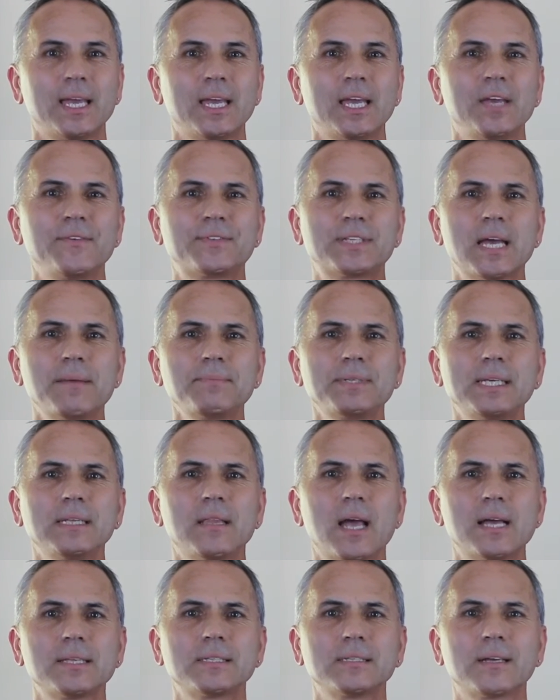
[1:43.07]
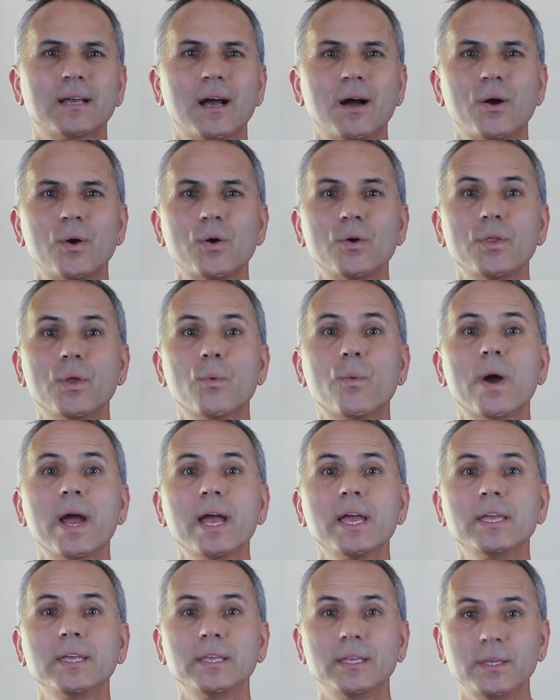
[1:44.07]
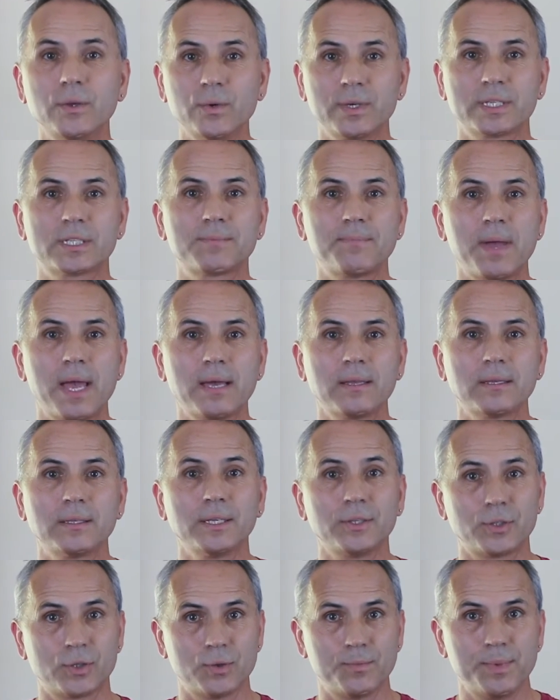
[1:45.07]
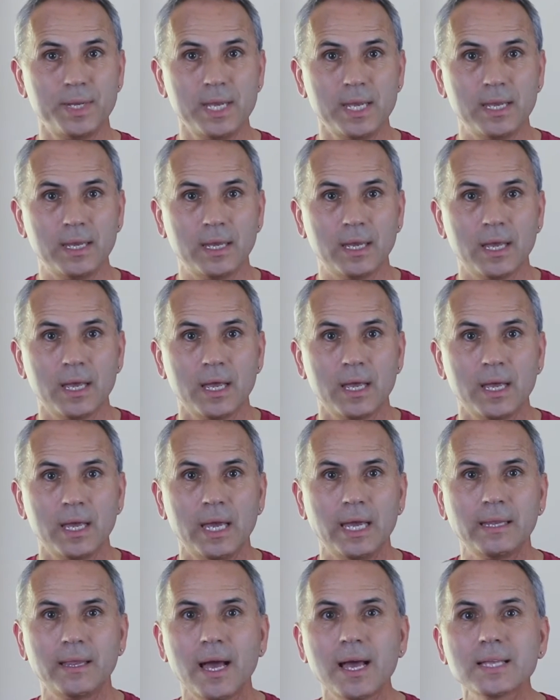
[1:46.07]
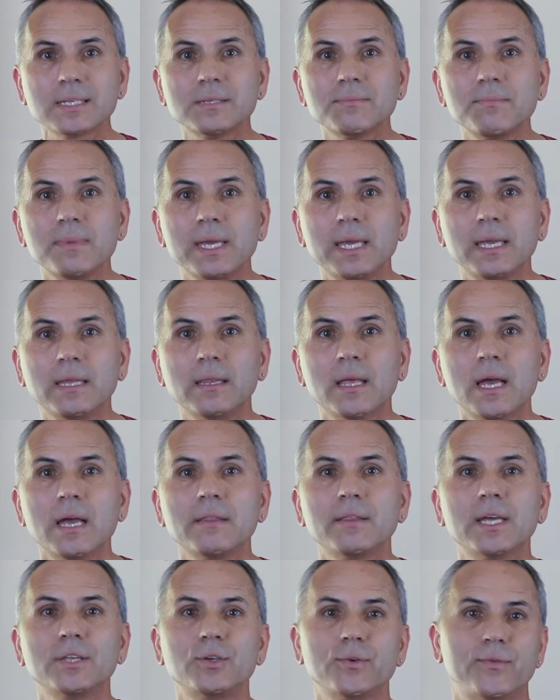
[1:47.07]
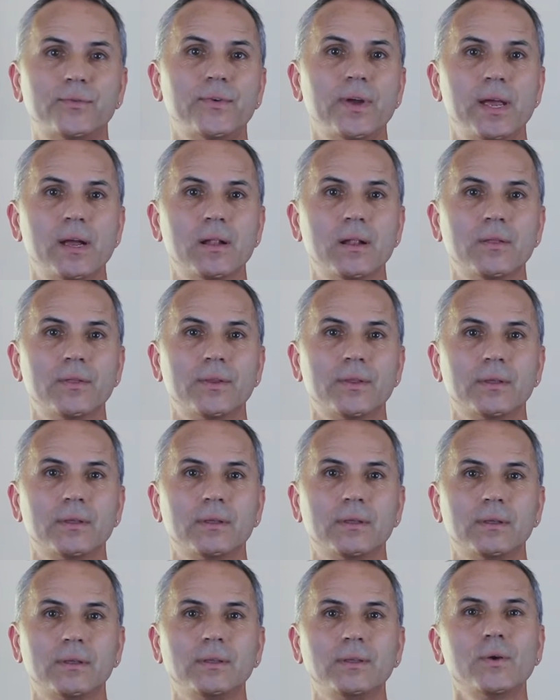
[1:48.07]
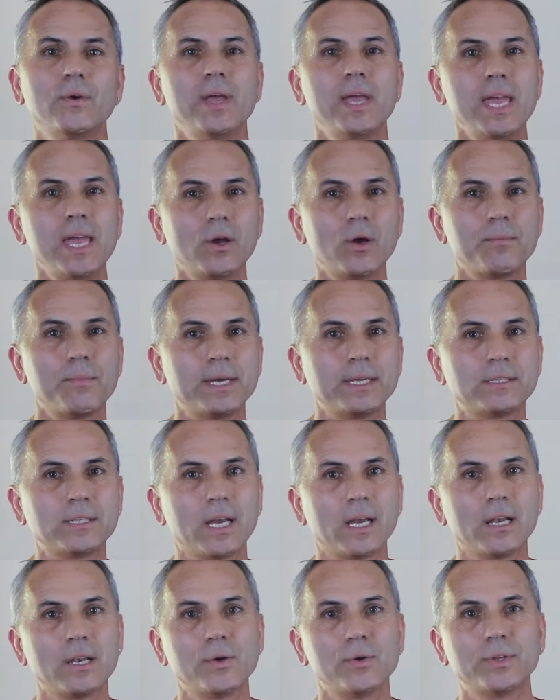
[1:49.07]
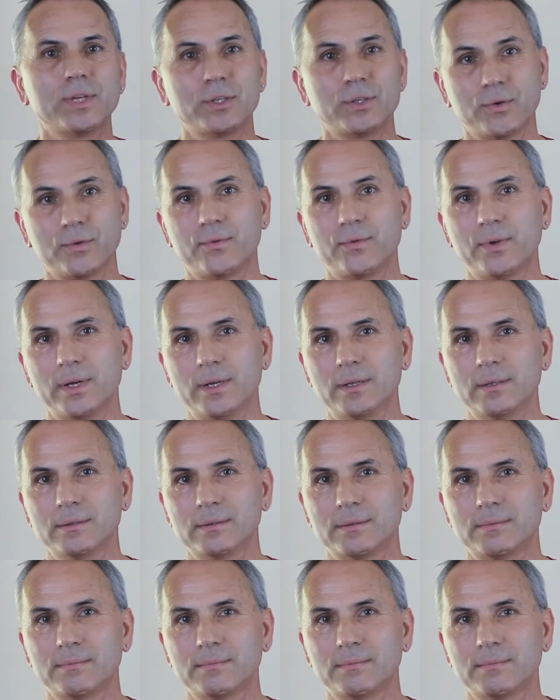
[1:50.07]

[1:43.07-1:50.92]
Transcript: If something doesn't go the way you expected it to be, it doesn't mean that you failed. Your ego may tell you that you failed.